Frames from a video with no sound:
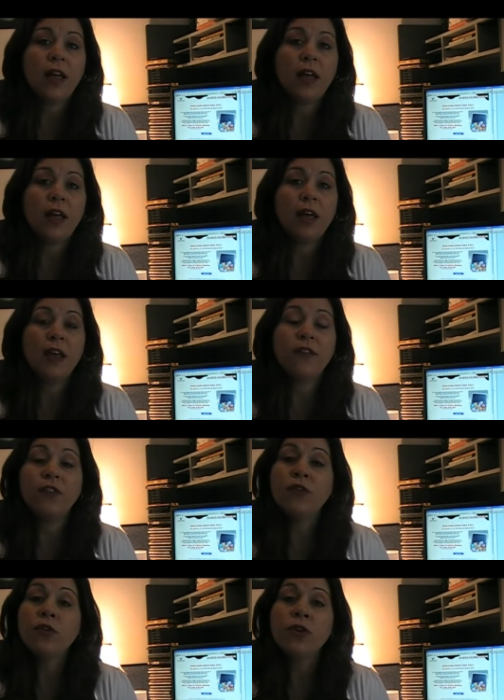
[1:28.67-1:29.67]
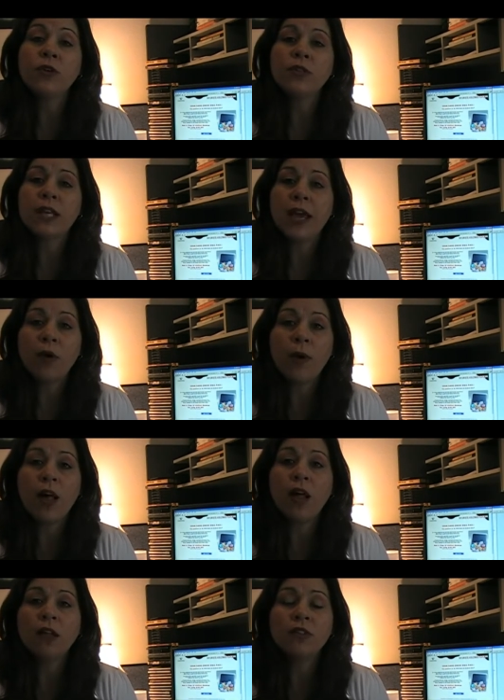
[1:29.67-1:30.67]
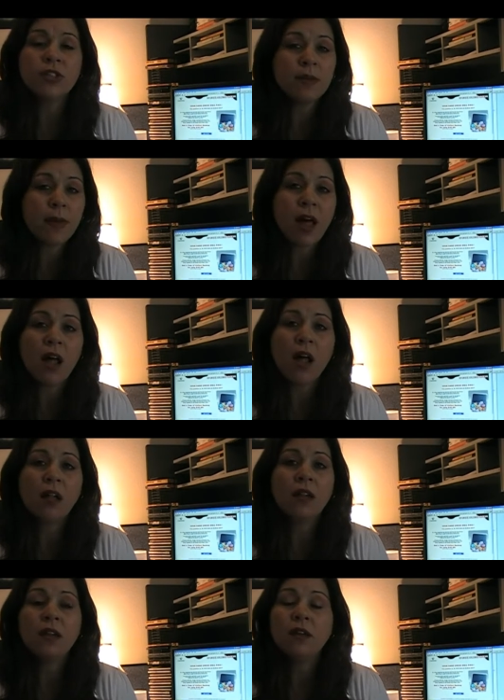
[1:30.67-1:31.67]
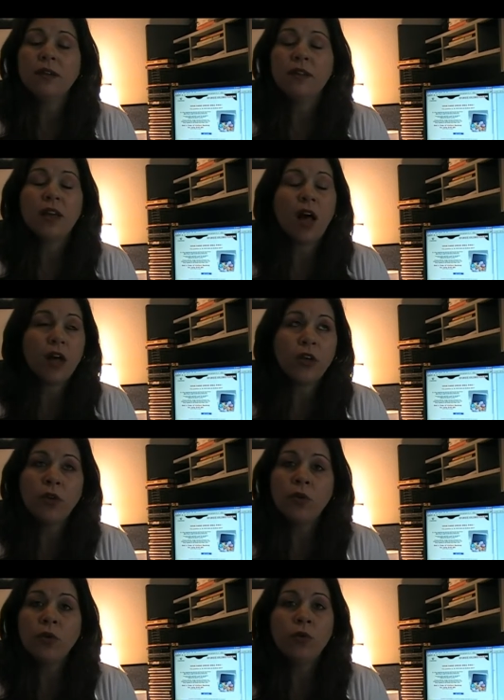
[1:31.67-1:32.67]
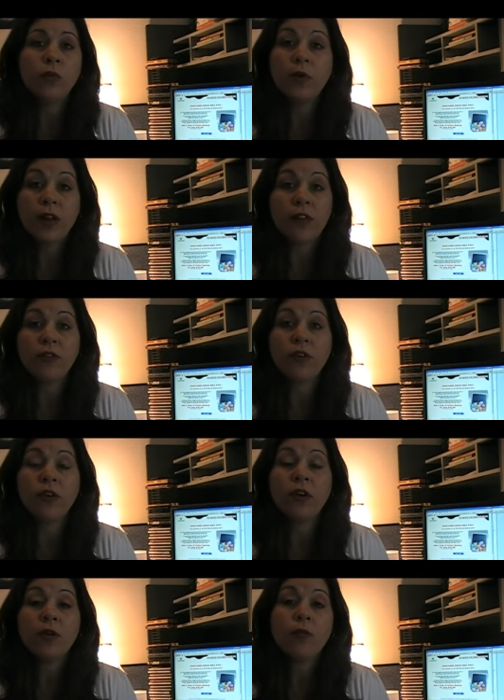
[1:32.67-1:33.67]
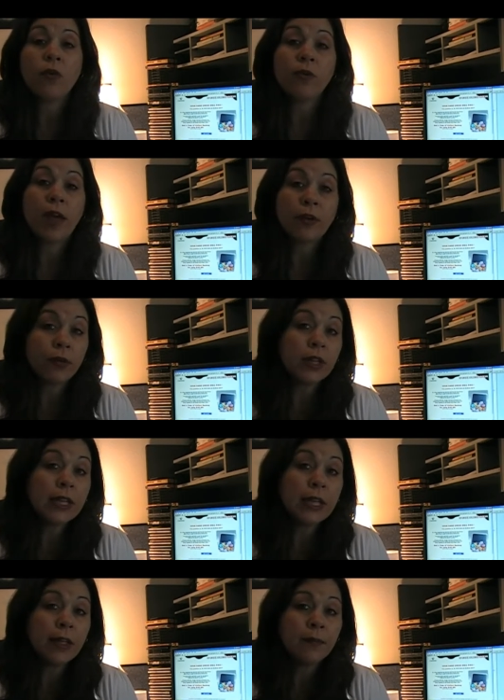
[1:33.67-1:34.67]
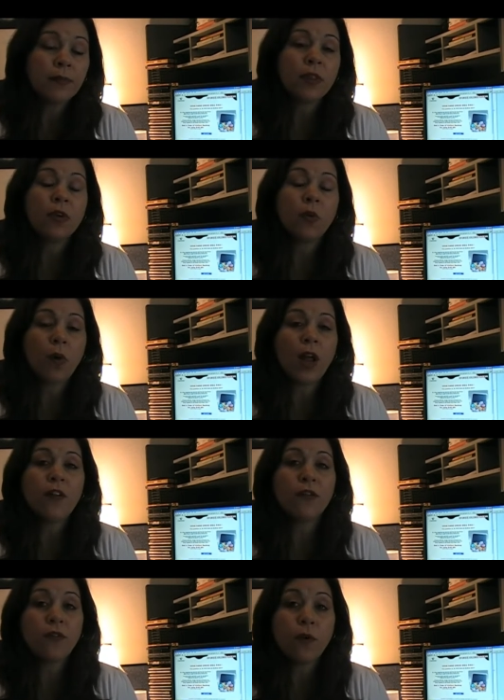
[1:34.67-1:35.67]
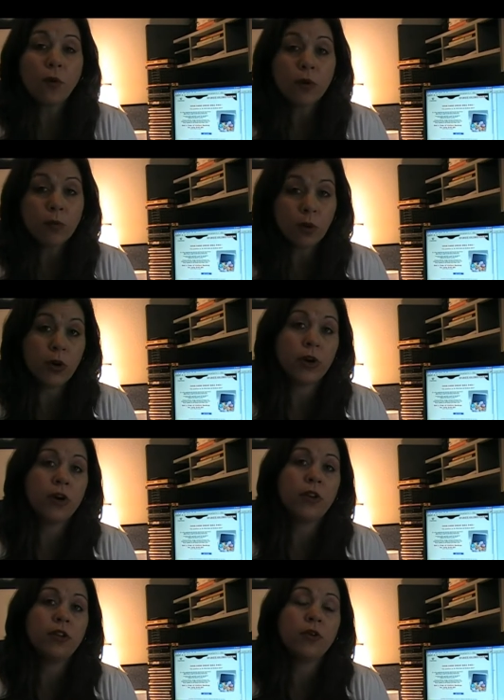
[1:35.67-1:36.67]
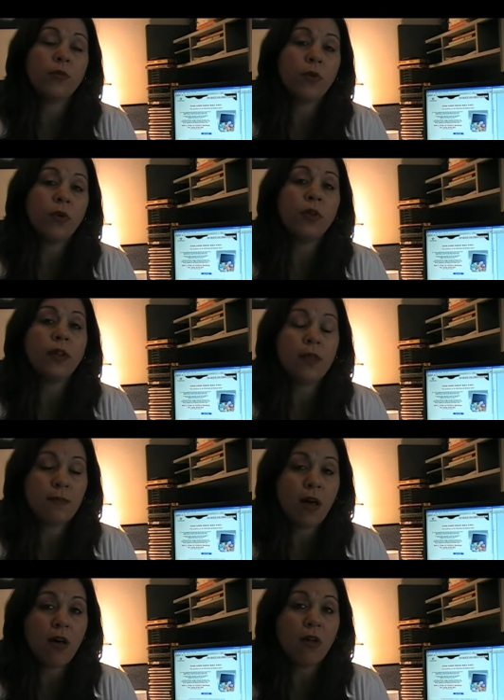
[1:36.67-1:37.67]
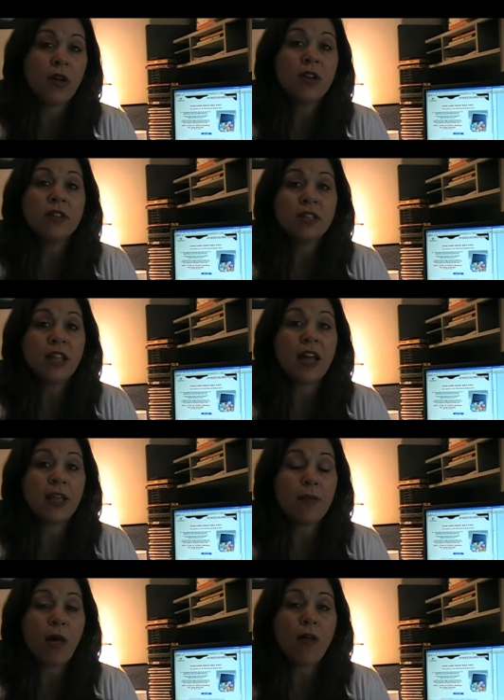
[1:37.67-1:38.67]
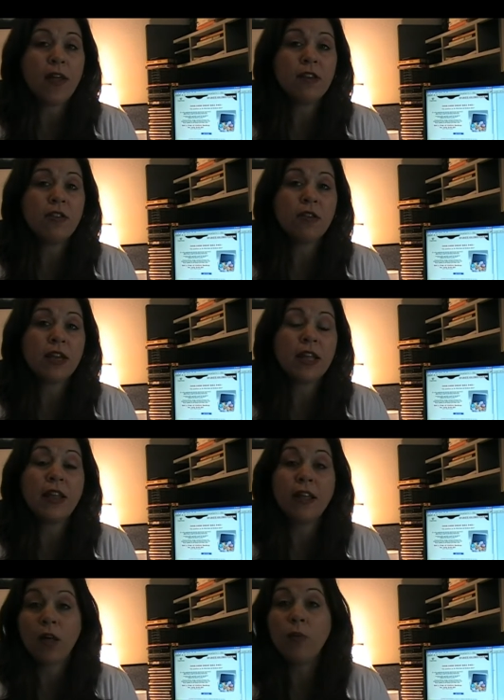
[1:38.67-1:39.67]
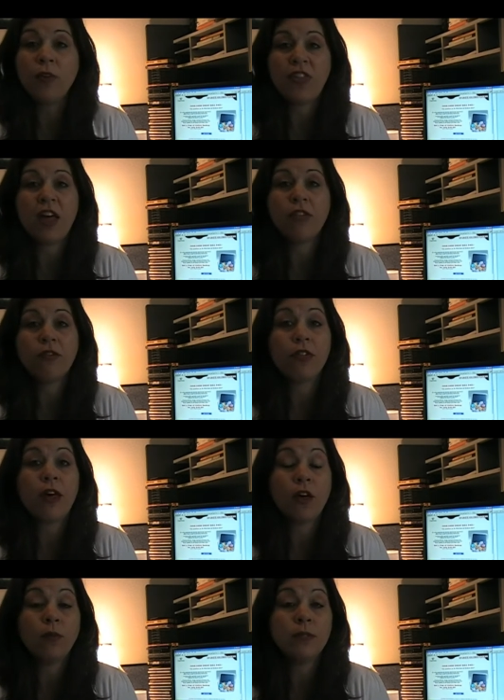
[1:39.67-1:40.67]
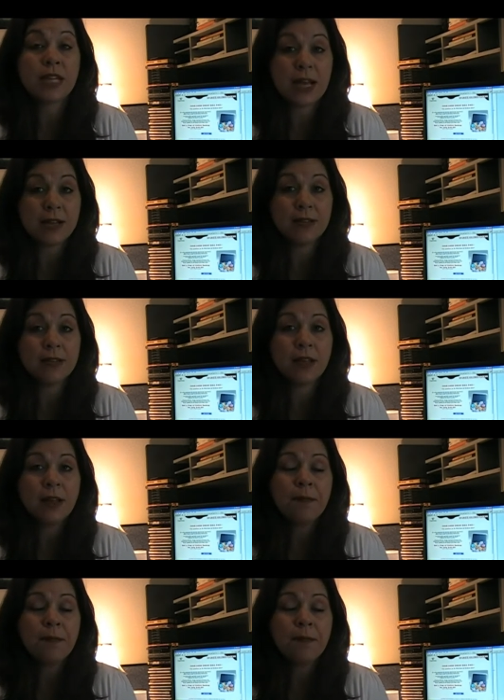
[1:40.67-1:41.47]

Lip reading: If you use AOL, Gmail, Yahoo, whatever, more regularly, you'll want to forward your portal email to that email, and you can get help with that through the help desk.